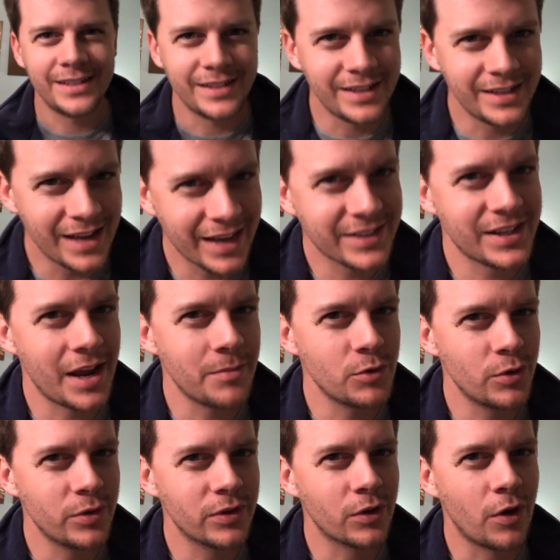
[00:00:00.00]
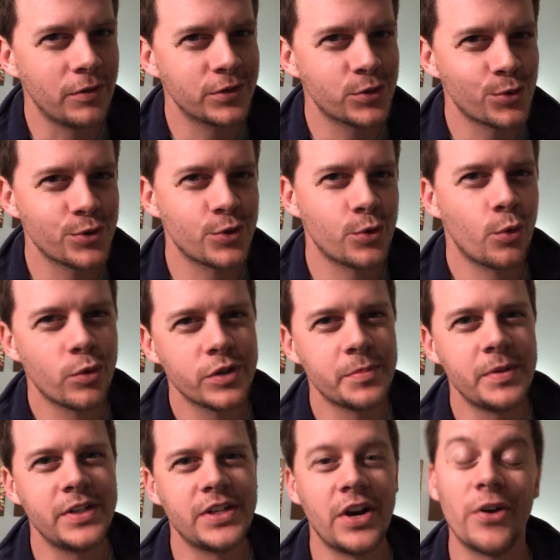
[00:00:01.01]
Next time you're in the Gulf Shores or Orange
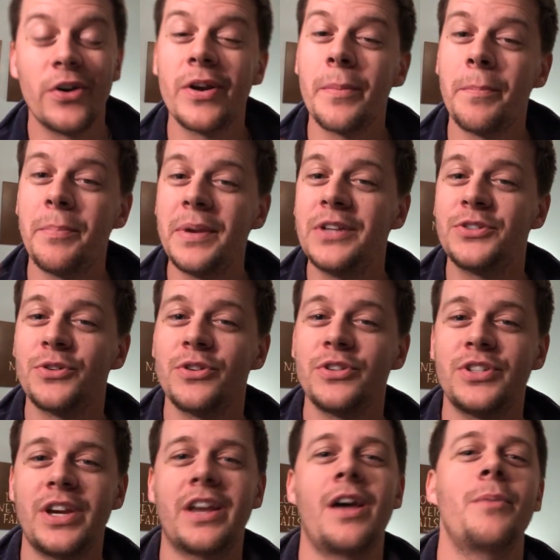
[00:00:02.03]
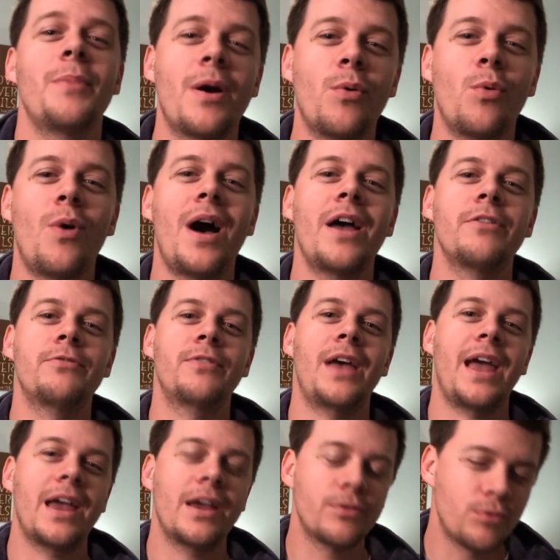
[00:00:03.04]
Beach area, be sure to check out my wife
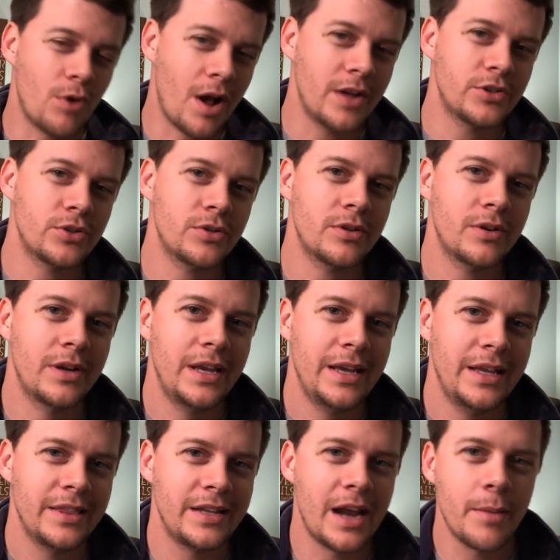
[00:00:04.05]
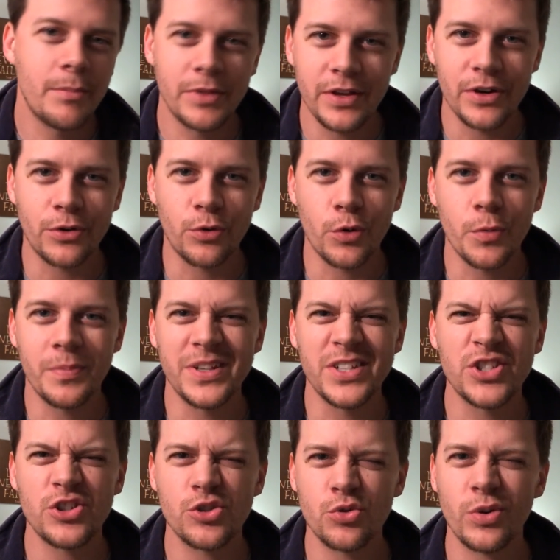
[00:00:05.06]
and Roger. The name of their group
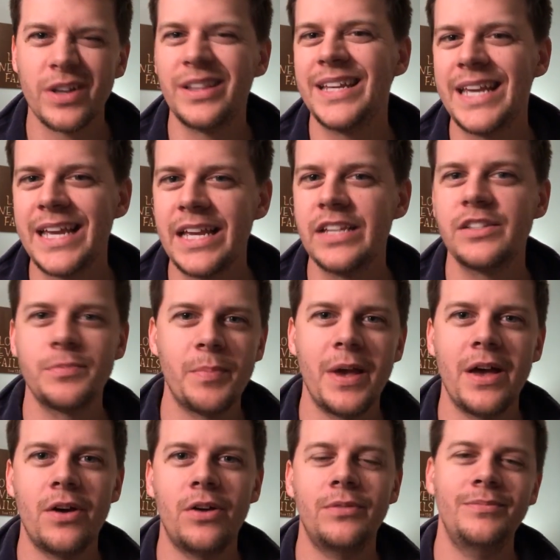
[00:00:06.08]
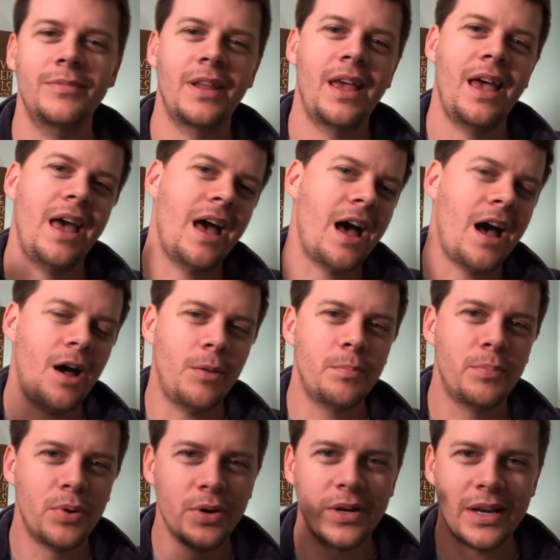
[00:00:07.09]
is Strictly Isbell. I'll
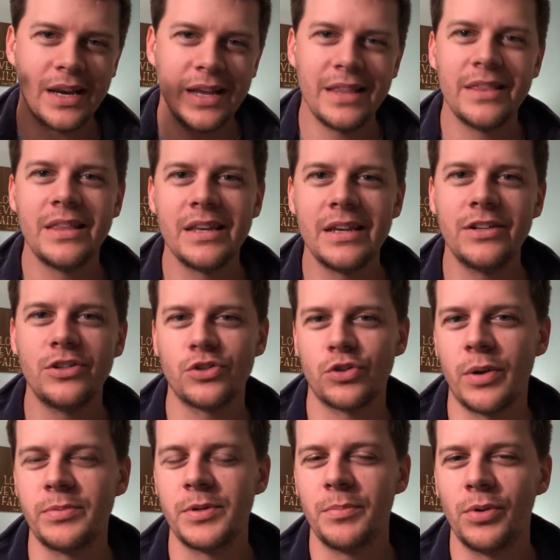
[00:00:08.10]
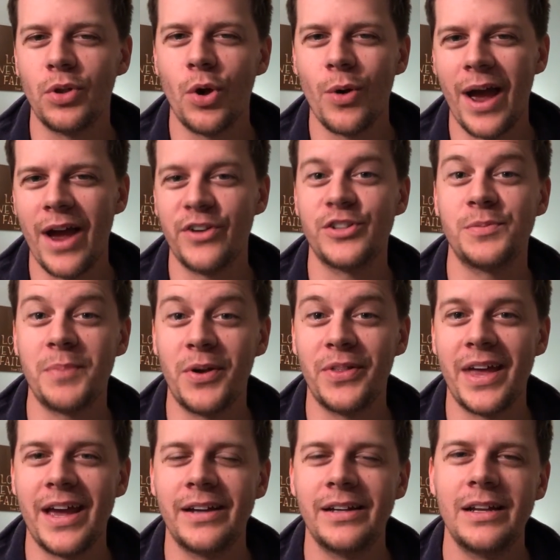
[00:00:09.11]
put in the description below how to spell
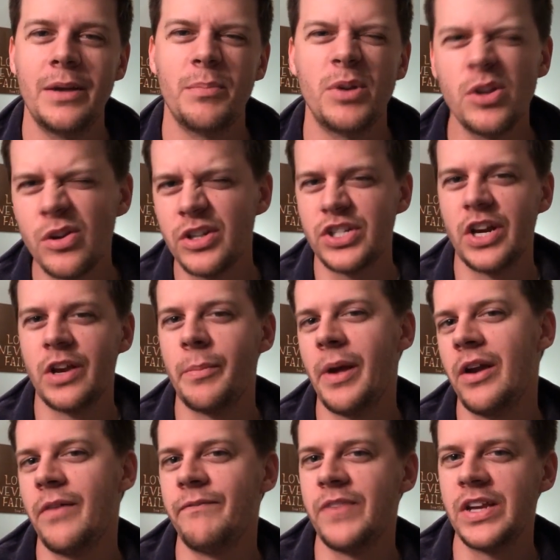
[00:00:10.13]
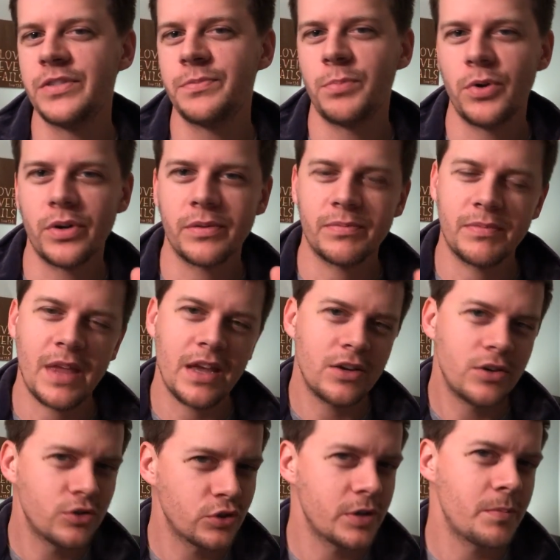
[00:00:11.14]
that. But you can check them out on Facebook. They
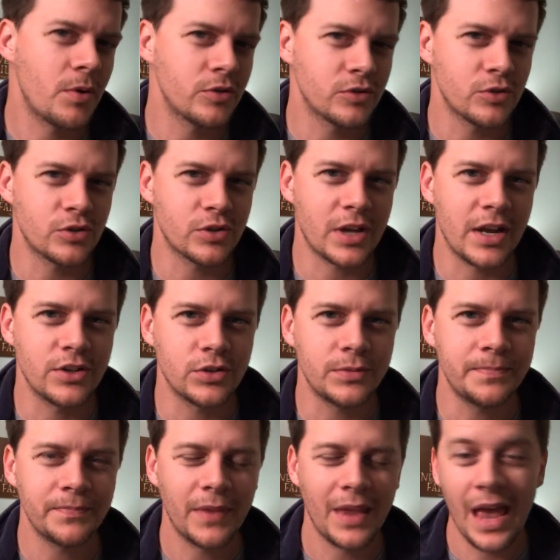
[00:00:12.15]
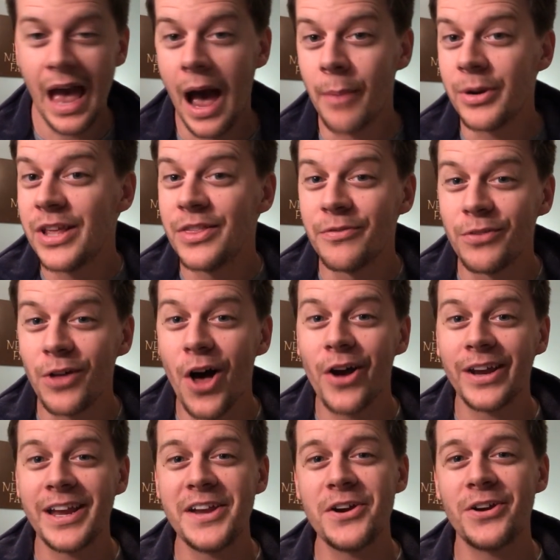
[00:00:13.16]
usually post their schedule. I'm going to end the
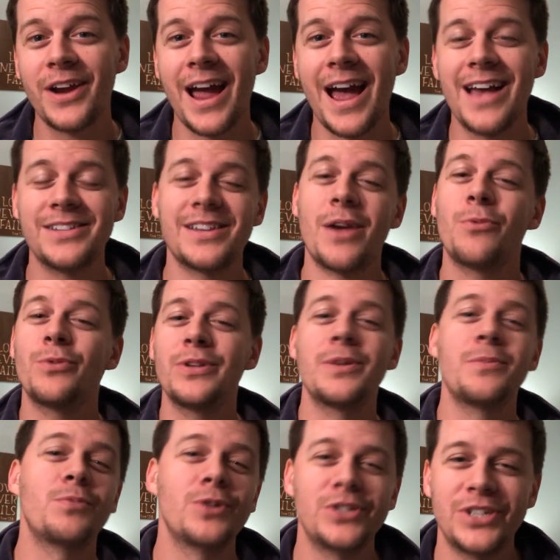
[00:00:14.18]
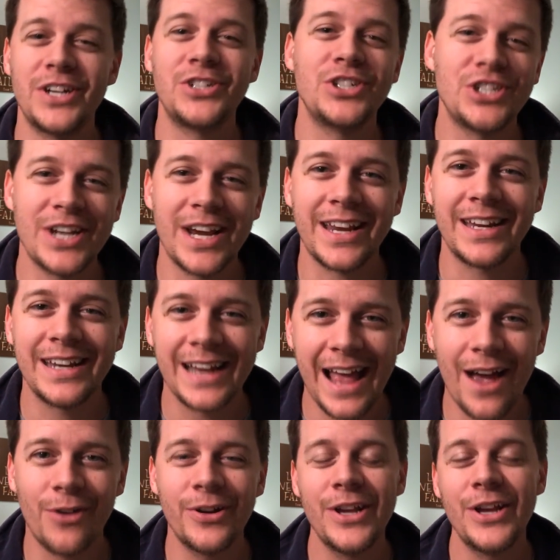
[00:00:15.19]
vlog here, guys. I really appreciate you checking it
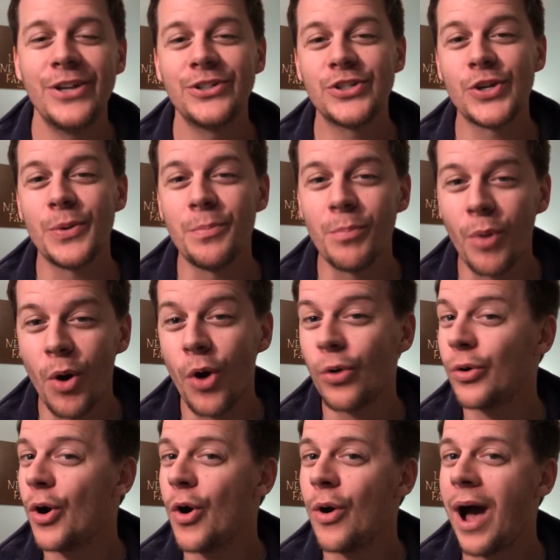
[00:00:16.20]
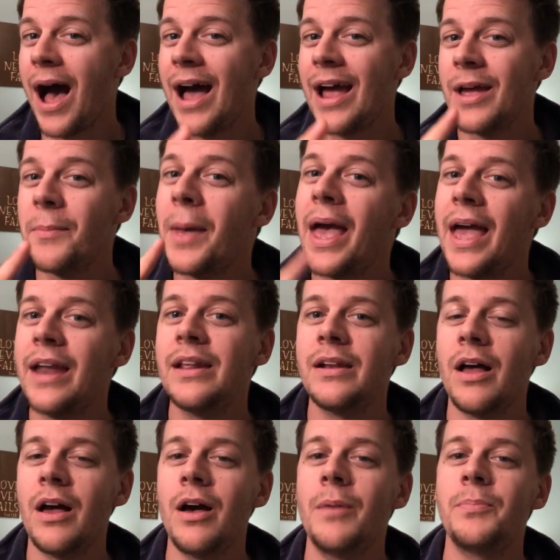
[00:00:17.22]
out. Tomorrow, I am
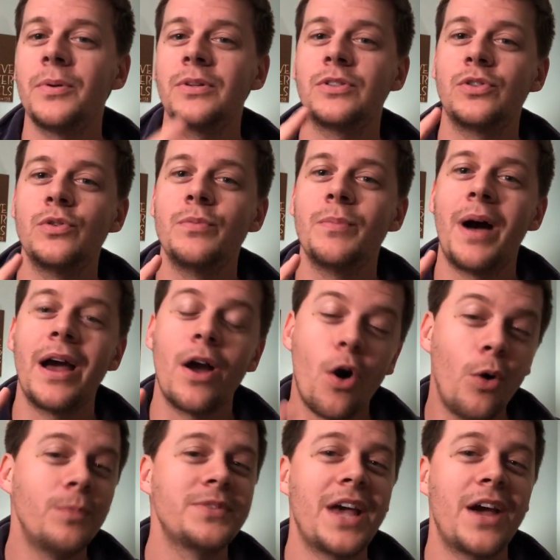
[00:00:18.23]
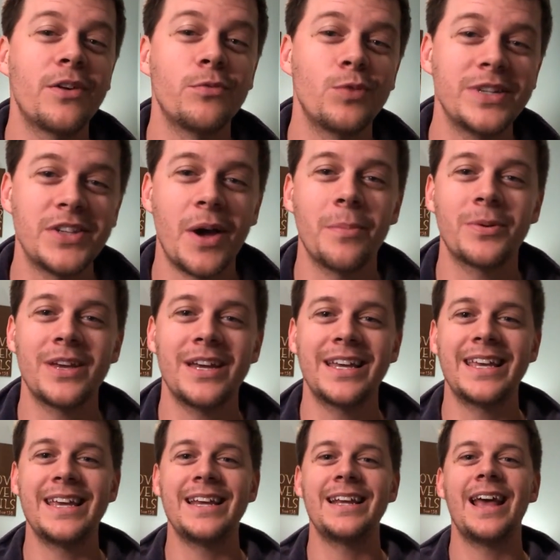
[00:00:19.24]
headed up to my hometown of Wetumpka
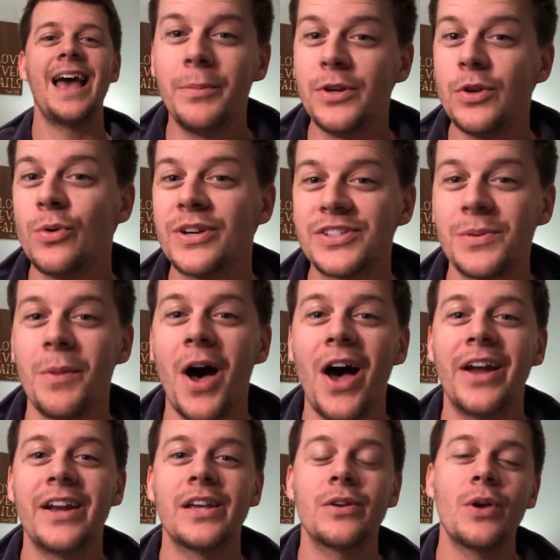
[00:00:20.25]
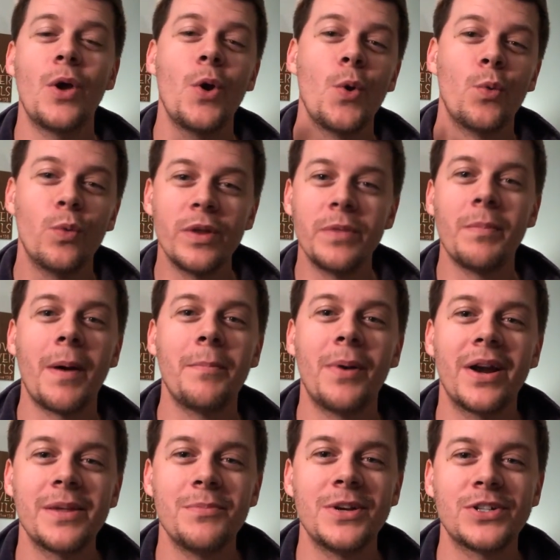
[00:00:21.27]
again. I'll be doing some hunting with my
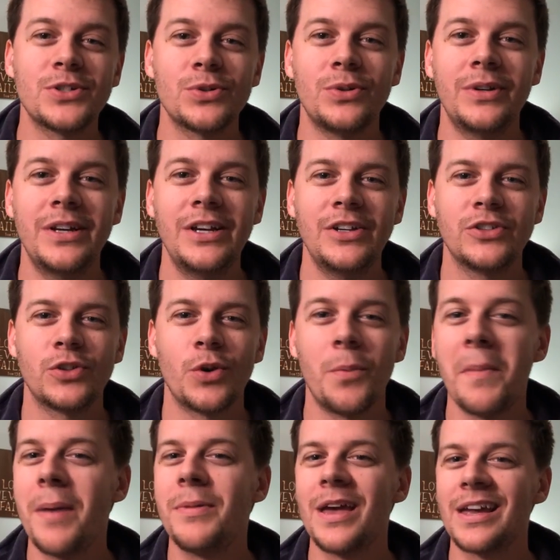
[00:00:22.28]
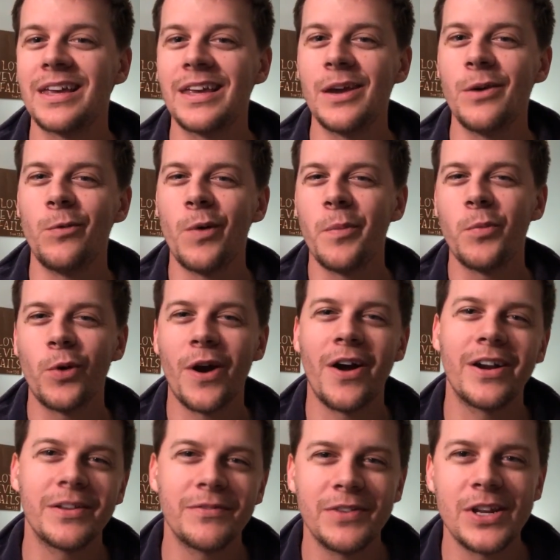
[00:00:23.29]
buddy Mitchell. So maybe I can get one more
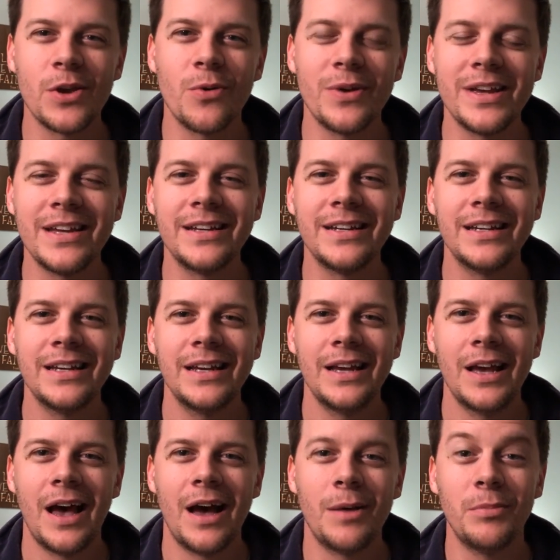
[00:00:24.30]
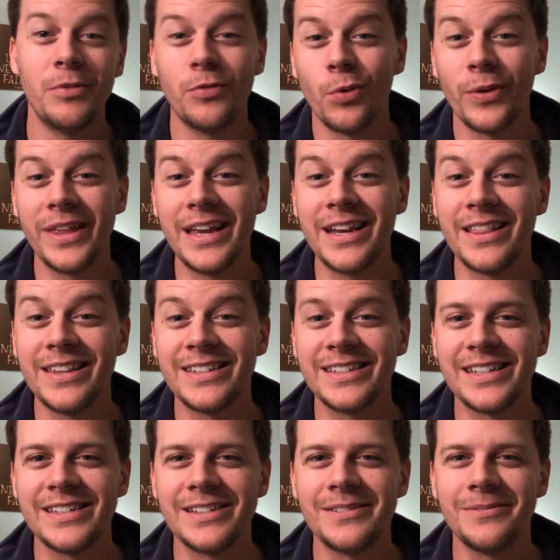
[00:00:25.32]
hunting video in before the end of the
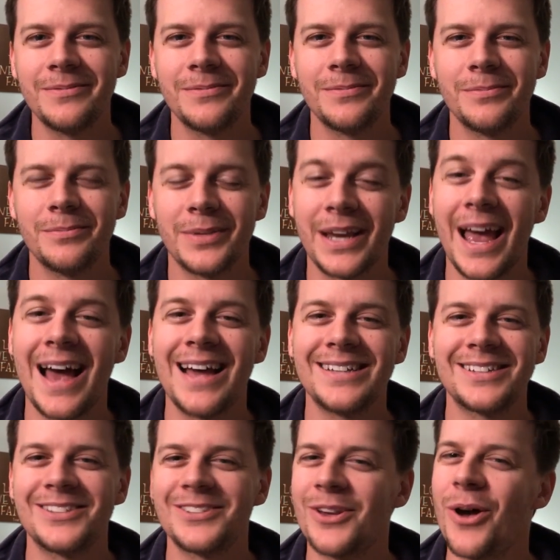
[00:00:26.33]
season. But guys, as